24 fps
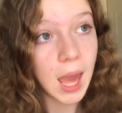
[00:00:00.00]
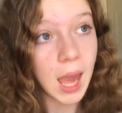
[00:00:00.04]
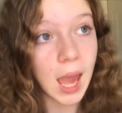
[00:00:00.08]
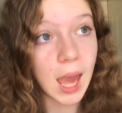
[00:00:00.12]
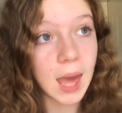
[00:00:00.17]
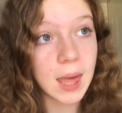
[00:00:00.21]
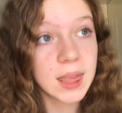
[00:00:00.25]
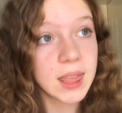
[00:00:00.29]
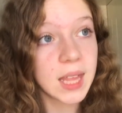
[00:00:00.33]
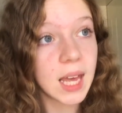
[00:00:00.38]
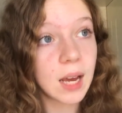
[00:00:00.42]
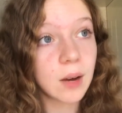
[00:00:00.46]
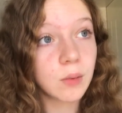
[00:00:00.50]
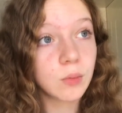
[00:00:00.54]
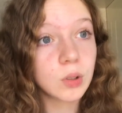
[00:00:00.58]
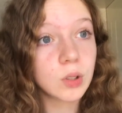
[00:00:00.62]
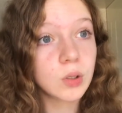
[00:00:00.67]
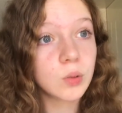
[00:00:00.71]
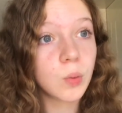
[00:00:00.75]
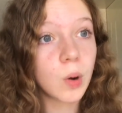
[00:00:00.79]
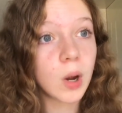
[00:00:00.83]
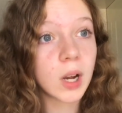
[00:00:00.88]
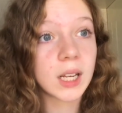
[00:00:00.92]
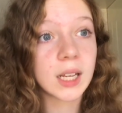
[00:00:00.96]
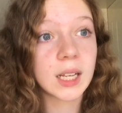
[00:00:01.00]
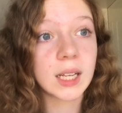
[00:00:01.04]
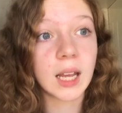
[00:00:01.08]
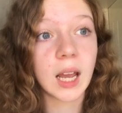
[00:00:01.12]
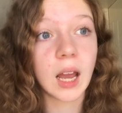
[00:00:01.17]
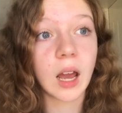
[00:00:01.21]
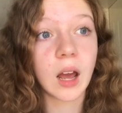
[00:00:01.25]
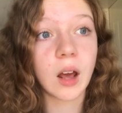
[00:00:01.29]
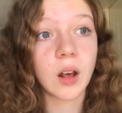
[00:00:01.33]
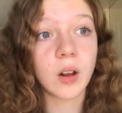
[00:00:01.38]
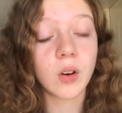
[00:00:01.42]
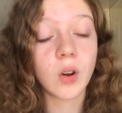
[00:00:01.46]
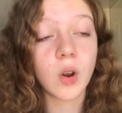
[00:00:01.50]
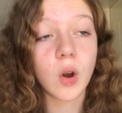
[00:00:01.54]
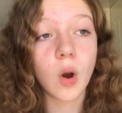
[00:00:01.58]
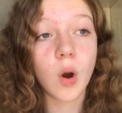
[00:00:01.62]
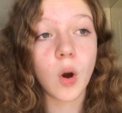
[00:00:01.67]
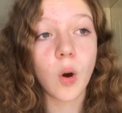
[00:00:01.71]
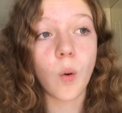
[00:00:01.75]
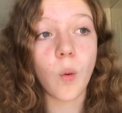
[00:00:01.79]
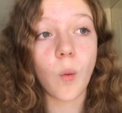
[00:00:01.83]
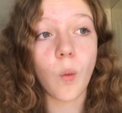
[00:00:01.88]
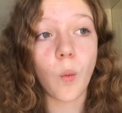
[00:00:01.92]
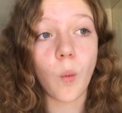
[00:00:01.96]
And that was working out
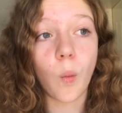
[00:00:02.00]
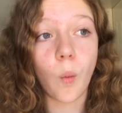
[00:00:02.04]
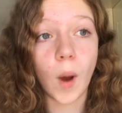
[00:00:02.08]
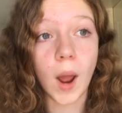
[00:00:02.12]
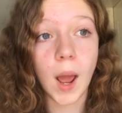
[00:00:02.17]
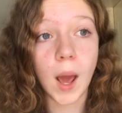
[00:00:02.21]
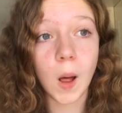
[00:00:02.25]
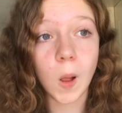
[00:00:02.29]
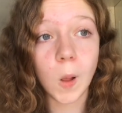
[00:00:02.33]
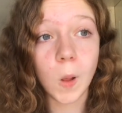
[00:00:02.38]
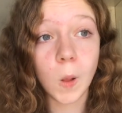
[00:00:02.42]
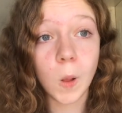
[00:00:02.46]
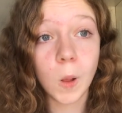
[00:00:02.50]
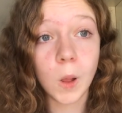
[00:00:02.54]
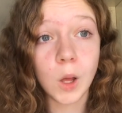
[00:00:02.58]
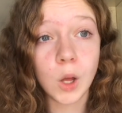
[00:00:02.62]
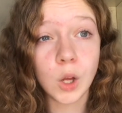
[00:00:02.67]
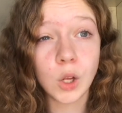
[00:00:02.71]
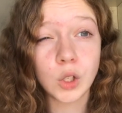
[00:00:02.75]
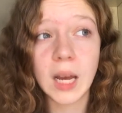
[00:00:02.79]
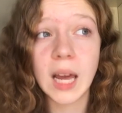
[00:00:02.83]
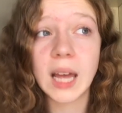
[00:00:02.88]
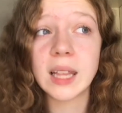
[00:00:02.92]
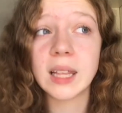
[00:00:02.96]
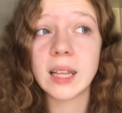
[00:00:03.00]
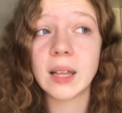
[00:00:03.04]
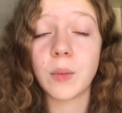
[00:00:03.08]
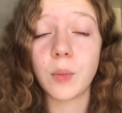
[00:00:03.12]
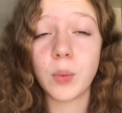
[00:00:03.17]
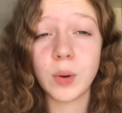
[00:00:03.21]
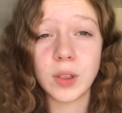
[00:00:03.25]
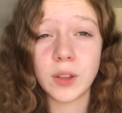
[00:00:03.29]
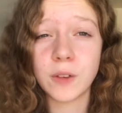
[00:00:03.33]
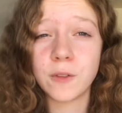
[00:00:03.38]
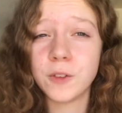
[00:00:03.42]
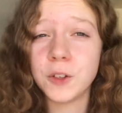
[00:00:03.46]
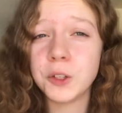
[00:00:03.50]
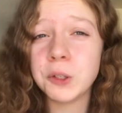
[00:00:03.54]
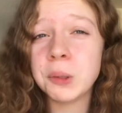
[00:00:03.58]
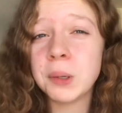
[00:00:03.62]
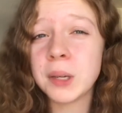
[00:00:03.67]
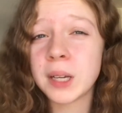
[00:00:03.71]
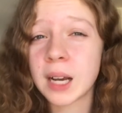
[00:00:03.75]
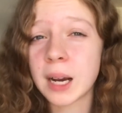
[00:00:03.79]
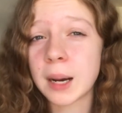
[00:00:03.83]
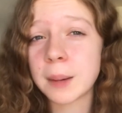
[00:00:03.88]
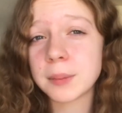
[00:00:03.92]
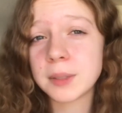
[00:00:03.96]
well, and with a few
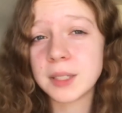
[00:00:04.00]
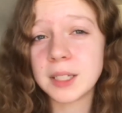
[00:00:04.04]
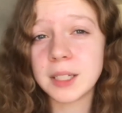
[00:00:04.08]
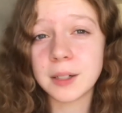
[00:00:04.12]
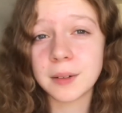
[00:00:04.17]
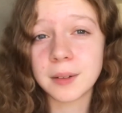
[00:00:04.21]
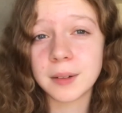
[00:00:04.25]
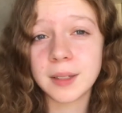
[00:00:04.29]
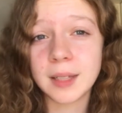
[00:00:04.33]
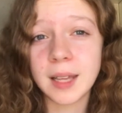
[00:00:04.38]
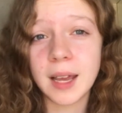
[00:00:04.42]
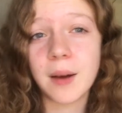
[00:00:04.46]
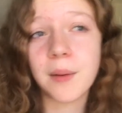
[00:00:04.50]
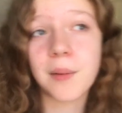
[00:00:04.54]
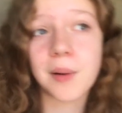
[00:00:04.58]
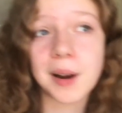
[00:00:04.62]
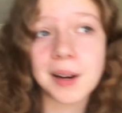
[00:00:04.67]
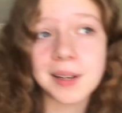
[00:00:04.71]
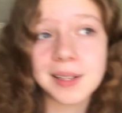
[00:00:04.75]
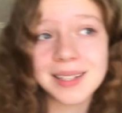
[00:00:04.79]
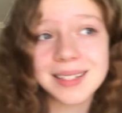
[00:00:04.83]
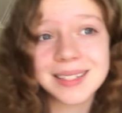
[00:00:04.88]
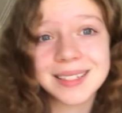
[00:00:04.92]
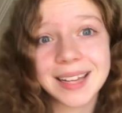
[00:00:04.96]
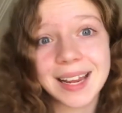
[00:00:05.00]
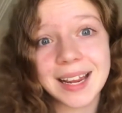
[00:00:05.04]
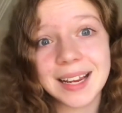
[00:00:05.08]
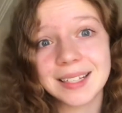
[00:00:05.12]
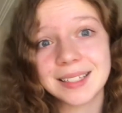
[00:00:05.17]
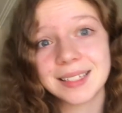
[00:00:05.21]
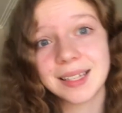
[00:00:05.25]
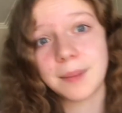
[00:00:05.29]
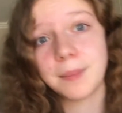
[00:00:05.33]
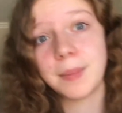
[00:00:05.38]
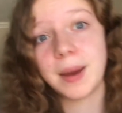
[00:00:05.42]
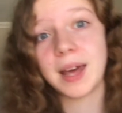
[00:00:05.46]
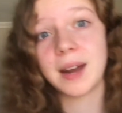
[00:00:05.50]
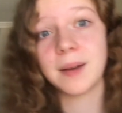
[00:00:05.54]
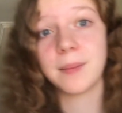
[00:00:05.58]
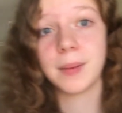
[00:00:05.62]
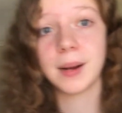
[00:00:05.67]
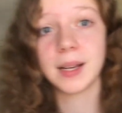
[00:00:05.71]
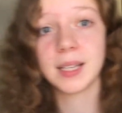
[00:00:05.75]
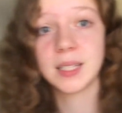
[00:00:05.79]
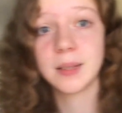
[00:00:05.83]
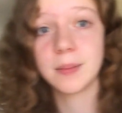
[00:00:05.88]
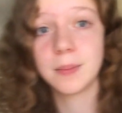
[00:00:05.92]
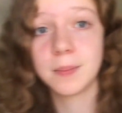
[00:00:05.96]
hiccups here and there where I did take some out of
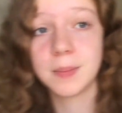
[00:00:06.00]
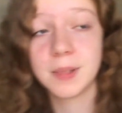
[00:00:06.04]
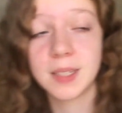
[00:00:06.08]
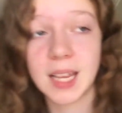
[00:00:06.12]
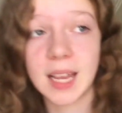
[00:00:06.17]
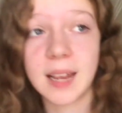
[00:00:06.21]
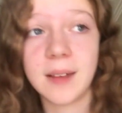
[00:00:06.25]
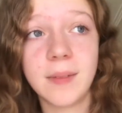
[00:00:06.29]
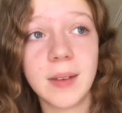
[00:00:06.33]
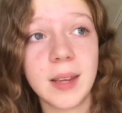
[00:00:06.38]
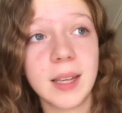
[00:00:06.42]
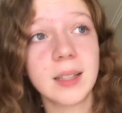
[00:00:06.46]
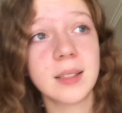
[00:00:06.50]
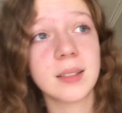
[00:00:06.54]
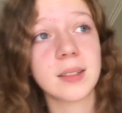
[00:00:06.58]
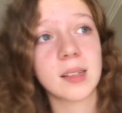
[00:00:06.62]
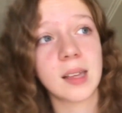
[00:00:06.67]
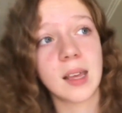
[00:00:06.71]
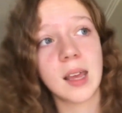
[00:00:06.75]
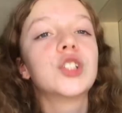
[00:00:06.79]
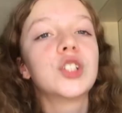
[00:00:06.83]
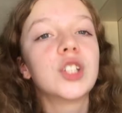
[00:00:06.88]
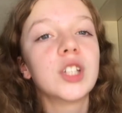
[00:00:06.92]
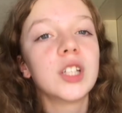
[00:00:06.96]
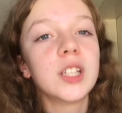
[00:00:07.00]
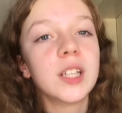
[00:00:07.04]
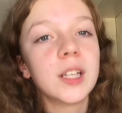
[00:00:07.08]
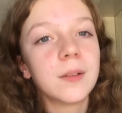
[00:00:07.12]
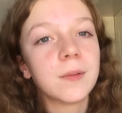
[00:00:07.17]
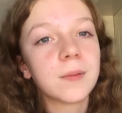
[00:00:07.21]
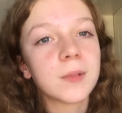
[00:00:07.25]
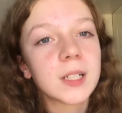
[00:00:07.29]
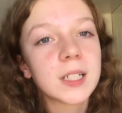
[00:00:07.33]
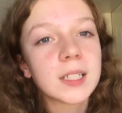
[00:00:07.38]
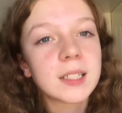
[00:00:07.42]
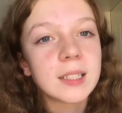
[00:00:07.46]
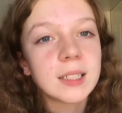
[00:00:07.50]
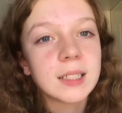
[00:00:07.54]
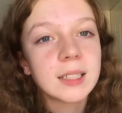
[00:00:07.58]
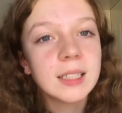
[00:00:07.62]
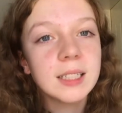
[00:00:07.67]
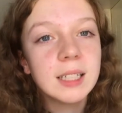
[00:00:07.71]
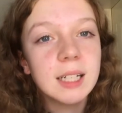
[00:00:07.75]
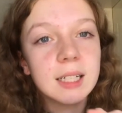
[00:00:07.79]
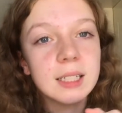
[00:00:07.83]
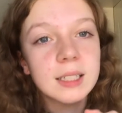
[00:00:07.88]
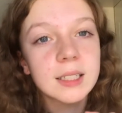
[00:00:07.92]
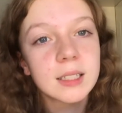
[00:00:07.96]
my savings. So then
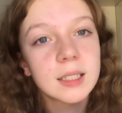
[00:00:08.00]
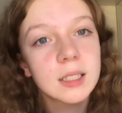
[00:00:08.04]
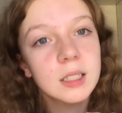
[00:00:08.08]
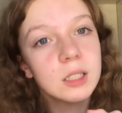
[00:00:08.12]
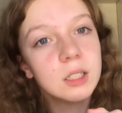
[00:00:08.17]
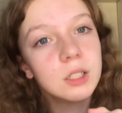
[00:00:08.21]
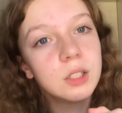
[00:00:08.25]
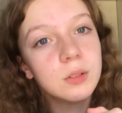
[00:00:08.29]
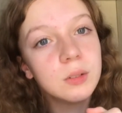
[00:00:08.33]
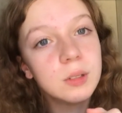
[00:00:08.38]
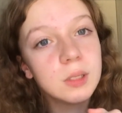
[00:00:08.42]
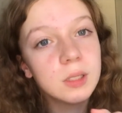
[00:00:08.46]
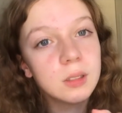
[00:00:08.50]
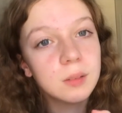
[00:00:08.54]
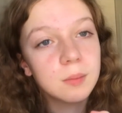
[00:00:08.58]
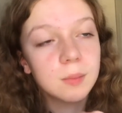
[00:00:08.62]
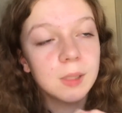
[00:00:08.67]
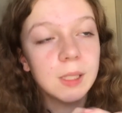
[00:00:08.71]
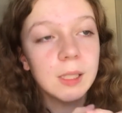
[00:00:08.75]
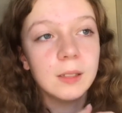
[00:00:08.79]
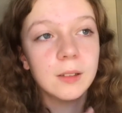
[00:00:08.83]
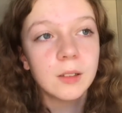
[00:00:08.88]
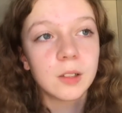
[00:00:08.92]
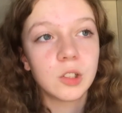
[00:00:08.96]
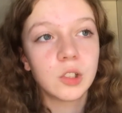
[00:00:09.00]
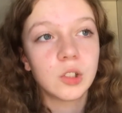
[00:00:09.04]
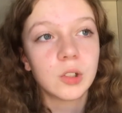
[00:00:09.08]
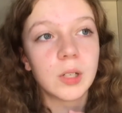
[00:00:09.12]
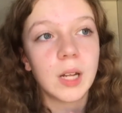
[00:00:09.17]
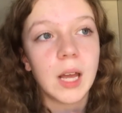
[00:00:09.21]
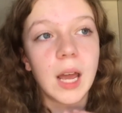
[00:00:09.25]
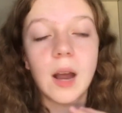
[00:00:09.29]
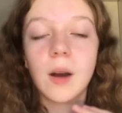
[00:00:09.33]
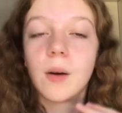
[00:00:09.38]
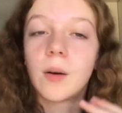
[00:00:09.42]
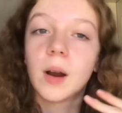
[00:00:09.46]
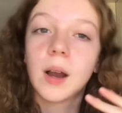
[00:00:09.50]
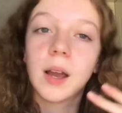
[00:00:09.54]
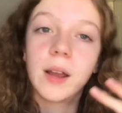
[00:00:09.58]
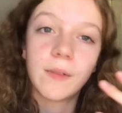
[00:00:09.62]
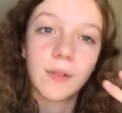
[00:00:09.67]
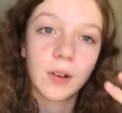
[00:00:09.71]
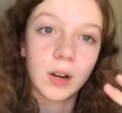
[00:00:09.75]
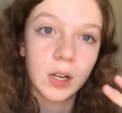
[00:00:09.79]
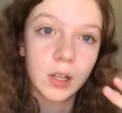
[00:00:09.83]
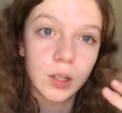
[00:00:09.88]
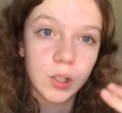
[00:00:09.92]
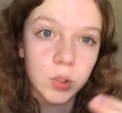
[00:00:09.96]
recently I started doing some research on how
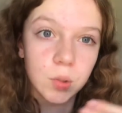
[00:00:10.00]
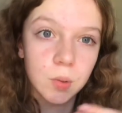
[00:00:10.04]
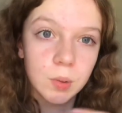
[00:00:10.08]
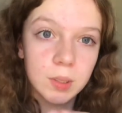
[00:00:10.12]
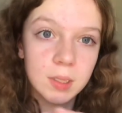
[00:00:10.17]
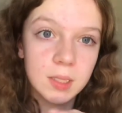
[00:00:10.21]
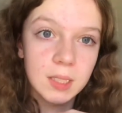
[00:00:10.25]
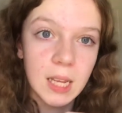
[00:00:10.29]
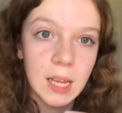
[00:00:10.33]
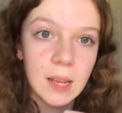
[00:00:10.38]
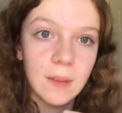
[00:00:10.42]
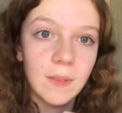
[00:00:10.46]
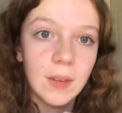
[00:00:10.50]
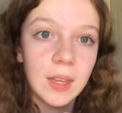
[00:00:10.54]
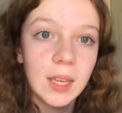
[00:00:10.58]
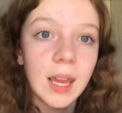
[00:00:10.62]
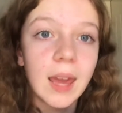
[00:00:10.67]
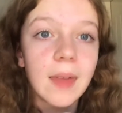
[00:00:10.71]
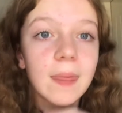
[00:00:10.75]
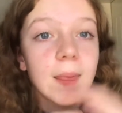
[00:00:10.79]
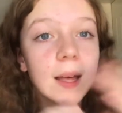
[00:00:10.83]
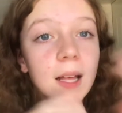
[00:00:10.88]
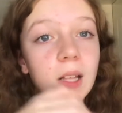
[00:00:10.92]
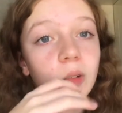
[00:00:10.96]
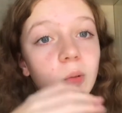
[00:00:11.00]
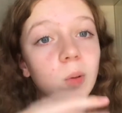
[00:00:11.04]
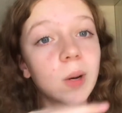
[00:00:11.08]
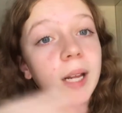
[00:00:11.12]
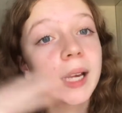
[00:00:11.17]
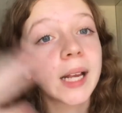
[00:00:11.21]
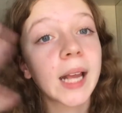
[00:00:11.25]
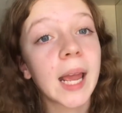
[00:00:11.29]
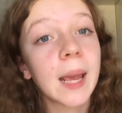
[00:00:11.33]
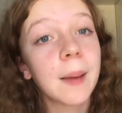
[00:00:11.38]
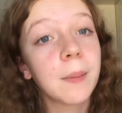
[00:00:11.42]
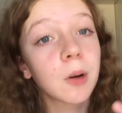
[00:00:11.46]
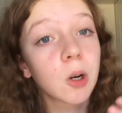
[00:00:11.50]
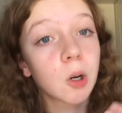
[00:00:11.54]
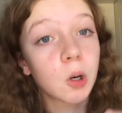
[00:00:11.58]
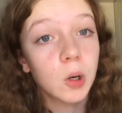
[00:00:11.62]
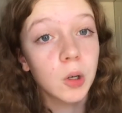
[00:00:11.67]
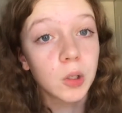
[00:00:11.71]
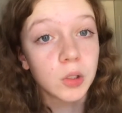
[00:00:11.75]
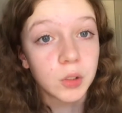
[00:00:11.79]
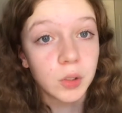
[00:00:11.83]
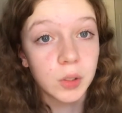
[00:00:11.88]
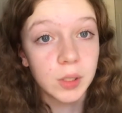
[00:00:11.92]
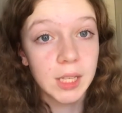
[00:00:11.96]
everyone else was saving, and that's when I came
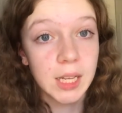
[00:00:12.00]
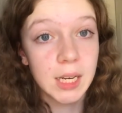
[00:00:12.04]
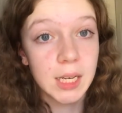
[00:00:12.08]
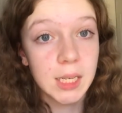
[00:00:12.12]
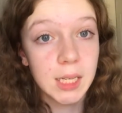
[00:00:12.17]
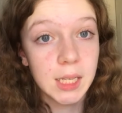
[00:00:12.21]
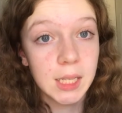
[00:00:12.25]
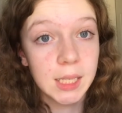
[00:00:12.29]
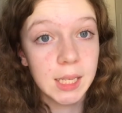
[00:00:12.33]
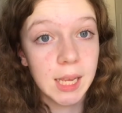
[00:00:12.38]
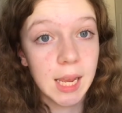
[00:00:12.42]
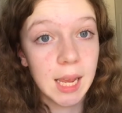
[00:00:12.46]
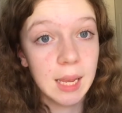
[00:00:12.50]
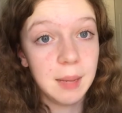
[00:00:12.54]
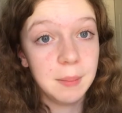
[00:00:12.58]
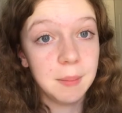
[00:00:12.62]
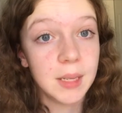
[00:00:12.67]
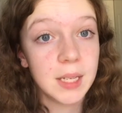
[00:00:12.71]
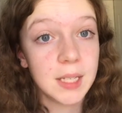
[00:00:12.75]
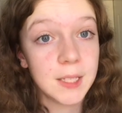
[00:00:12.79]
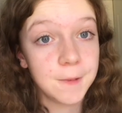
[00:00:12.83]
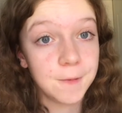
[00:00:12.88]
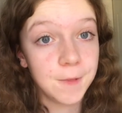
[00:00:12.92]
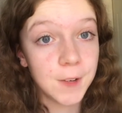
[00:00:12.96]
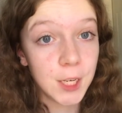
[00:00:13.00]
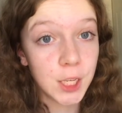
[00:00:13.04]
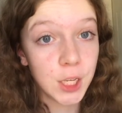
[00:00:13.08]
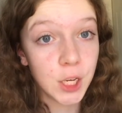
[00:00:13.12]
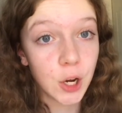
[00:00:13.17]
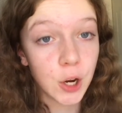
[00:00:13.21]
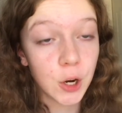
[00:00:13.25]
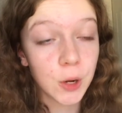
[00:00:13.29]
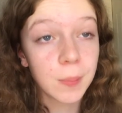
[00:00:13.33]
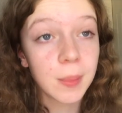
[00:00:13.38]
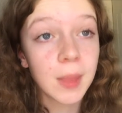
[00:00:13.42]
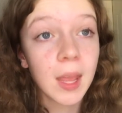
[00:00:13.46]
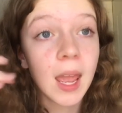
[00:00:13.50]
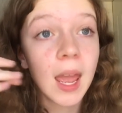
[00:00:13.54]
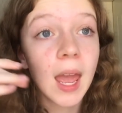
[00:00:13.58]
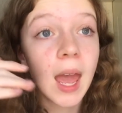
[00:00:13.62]
across Authentically Amy's video.